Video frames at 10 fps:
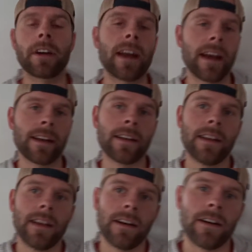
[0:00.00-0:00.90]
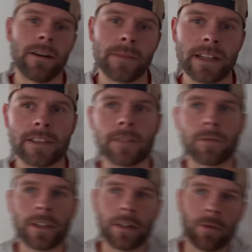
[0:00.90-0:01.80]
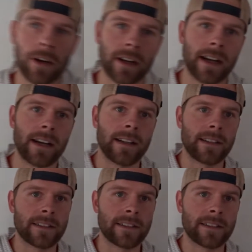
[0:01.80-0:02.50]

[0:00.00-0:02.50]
head. That's gonna really work on